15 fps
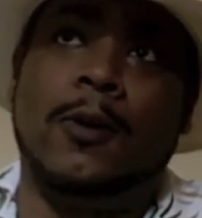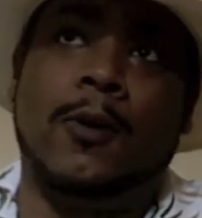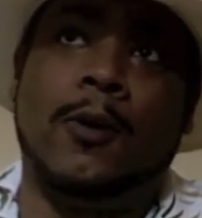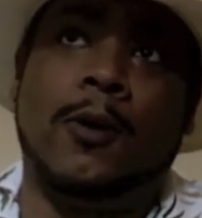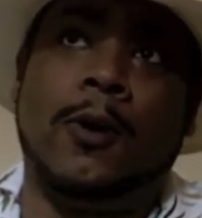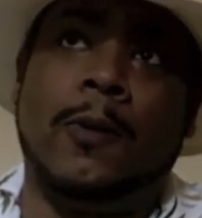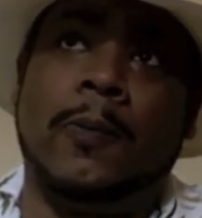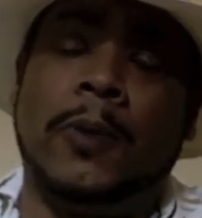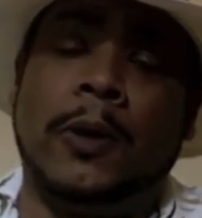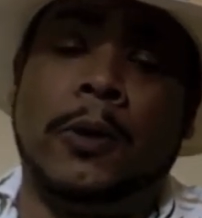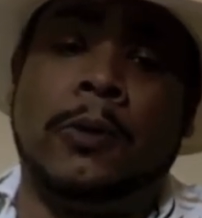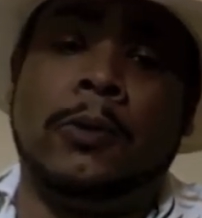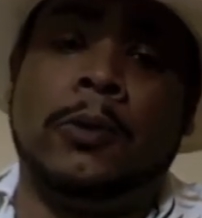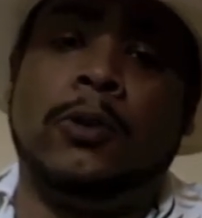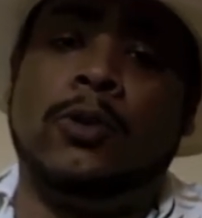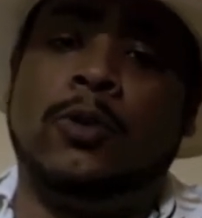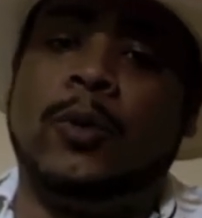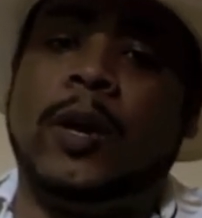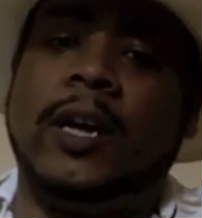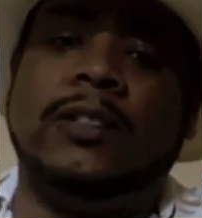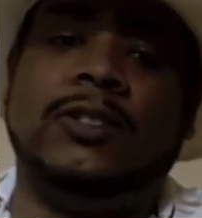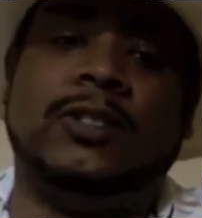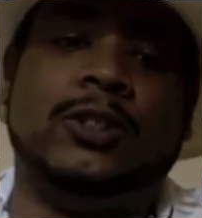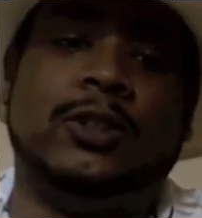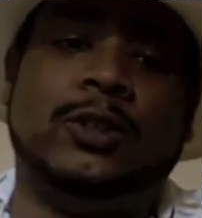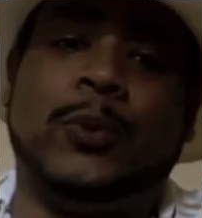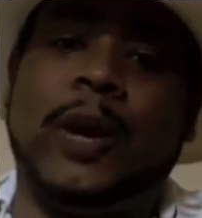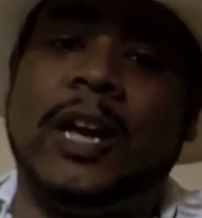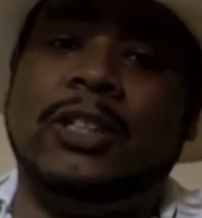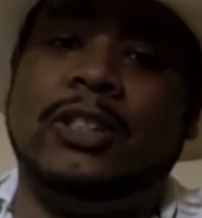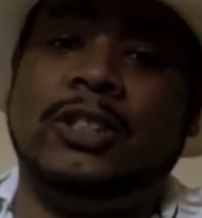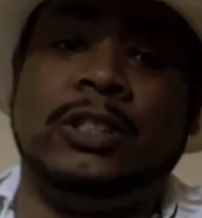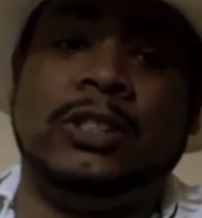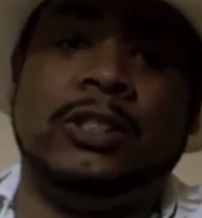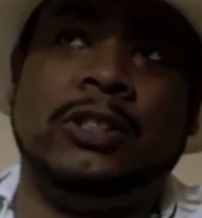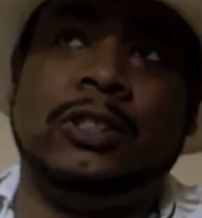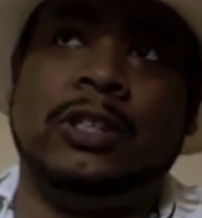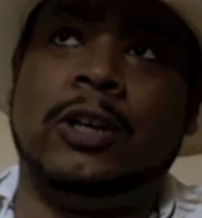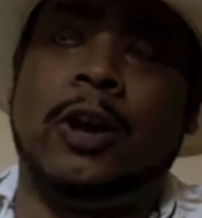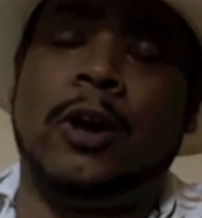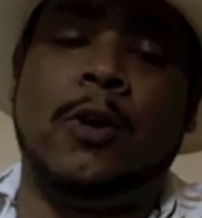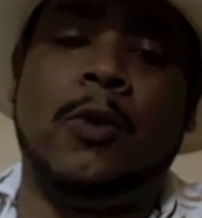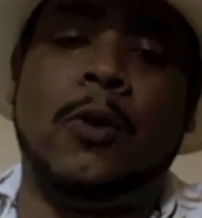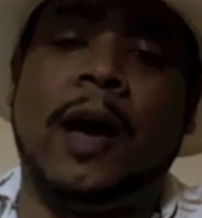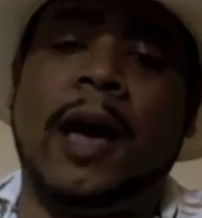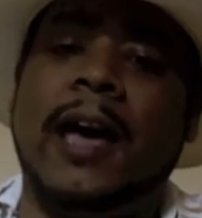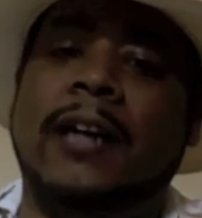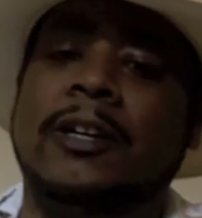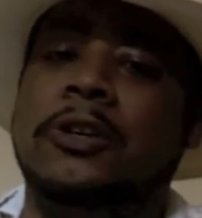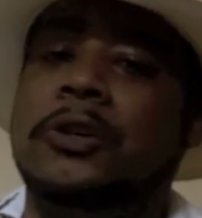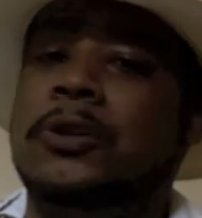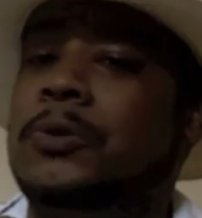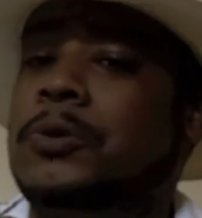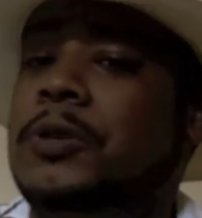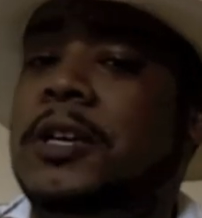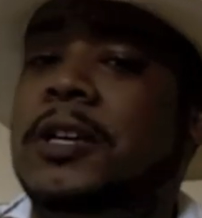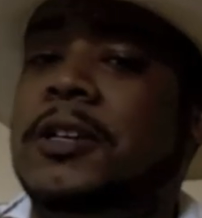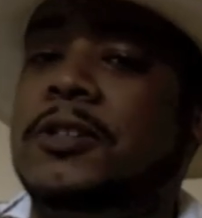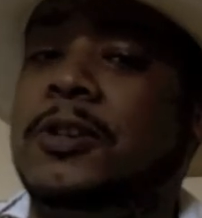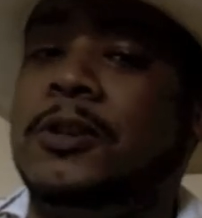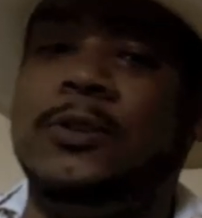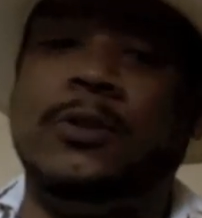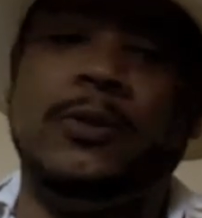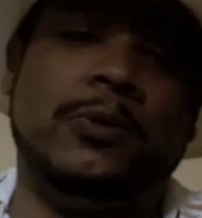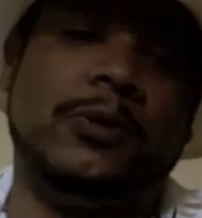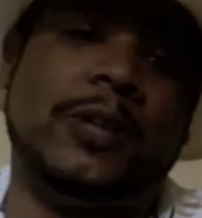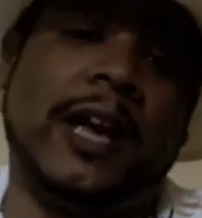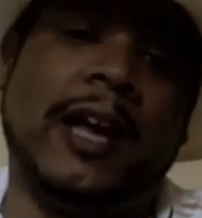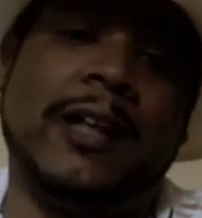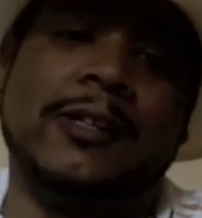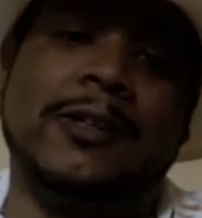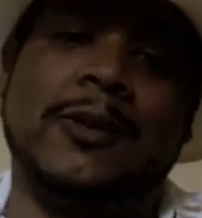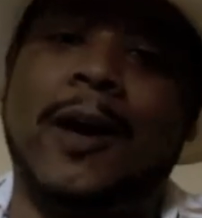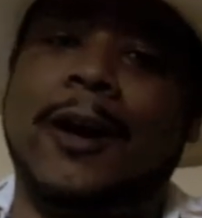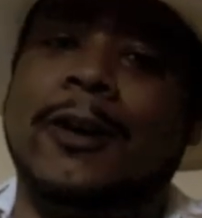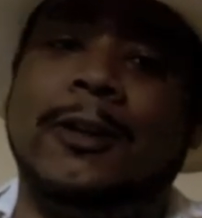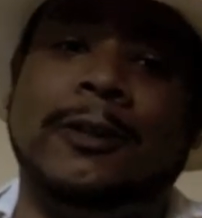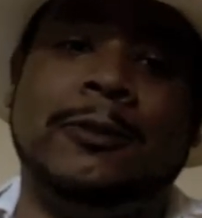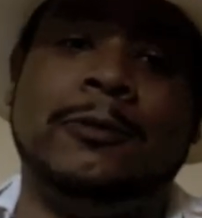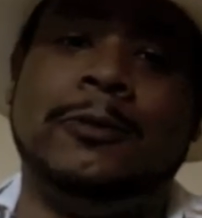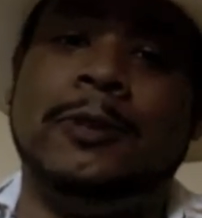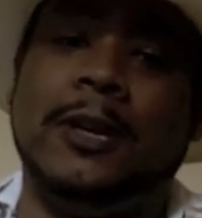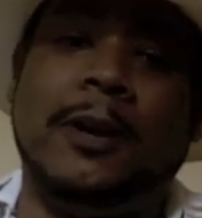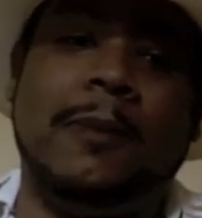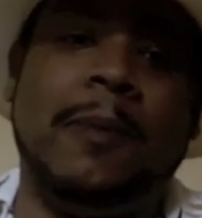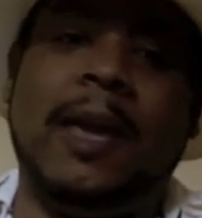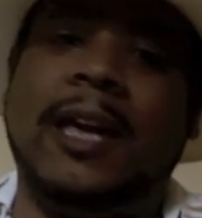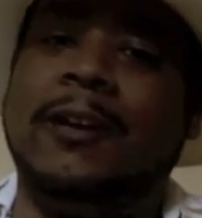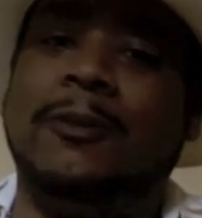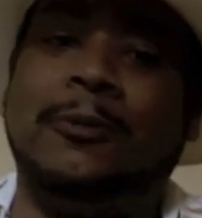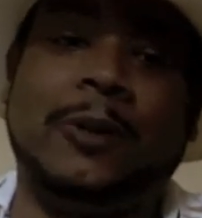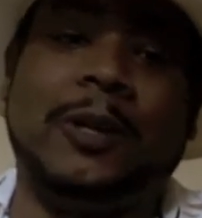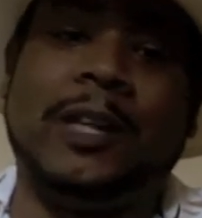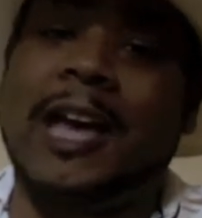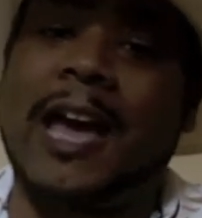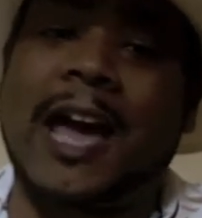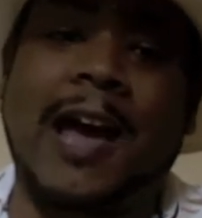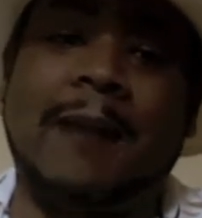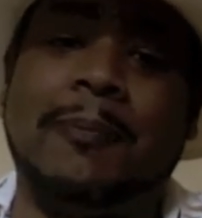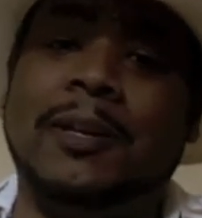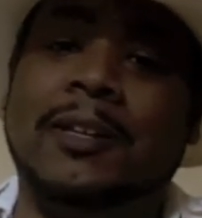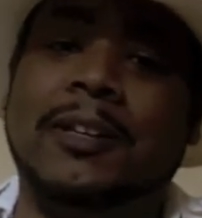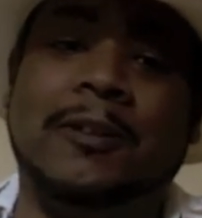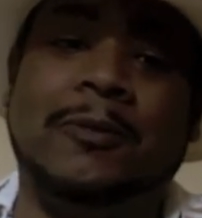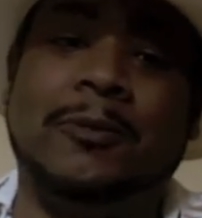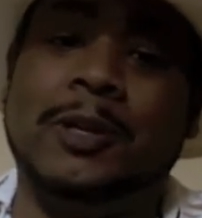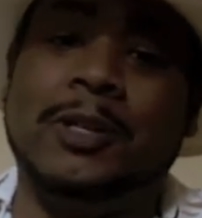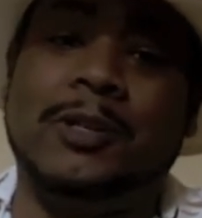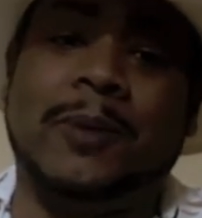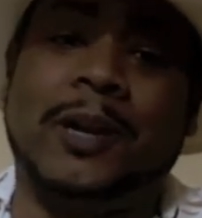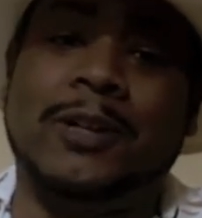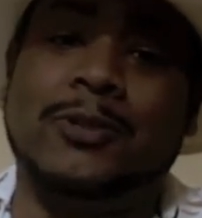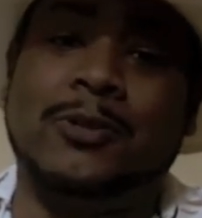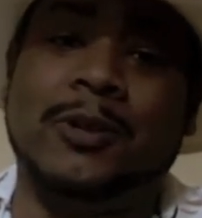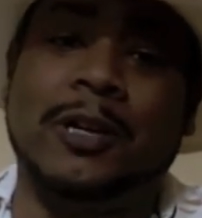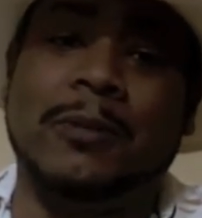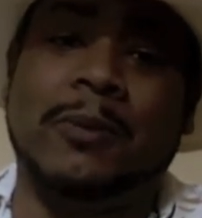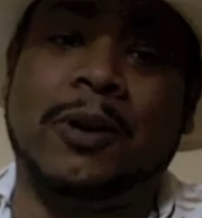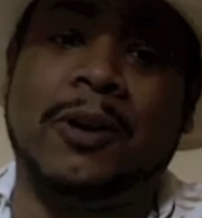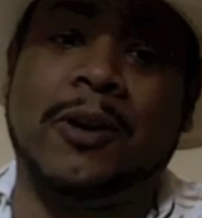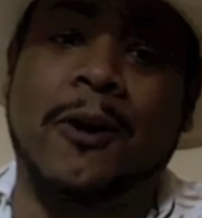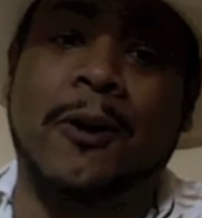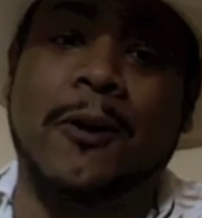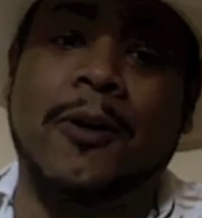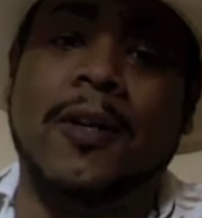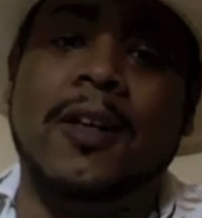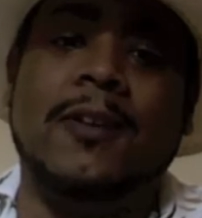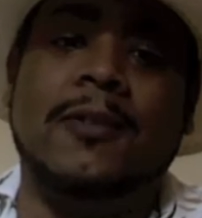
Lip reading: or they'll create situations that, oh, I had to do this or do that so I couldn't make it really happen and reach my dream or goal.